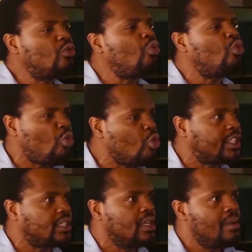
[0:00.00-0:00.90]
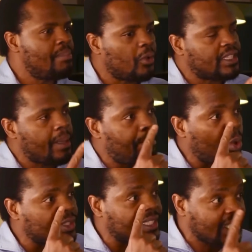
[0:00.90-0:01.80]
were in cahoot because
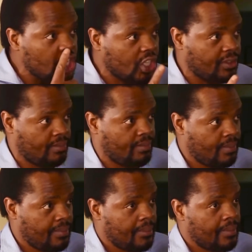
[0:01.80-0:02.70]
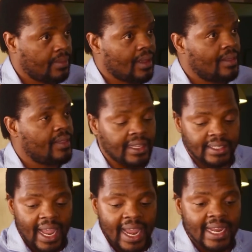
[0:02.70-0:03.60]
the position
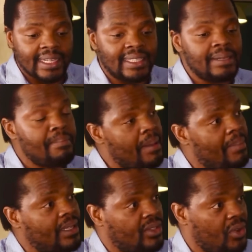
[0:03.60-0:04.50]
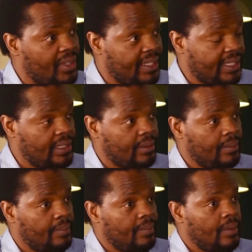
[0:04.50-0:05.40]
that ANC members don't see
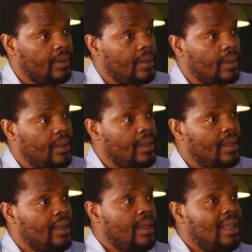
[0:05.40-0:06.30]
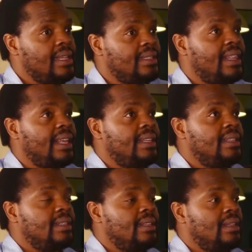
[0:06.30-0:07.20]
is
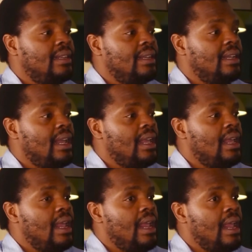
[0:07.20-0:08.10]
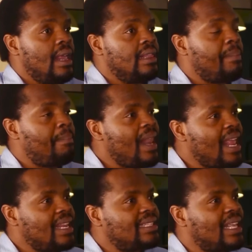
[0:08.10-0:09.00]
that the
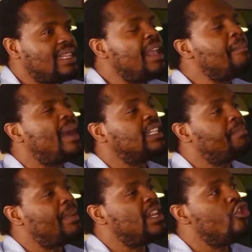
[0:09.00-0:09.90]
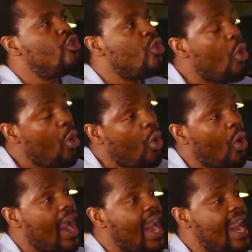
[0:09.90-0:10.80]
plan is that there must be
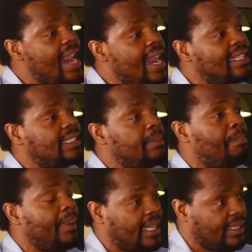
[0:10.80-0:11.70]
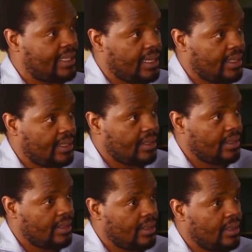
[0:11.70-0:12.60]
no ANC
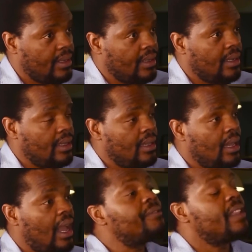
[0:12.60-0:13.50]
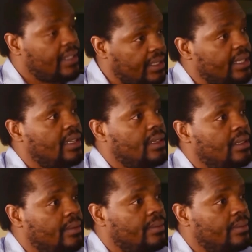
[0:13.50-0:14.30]
president after Cyril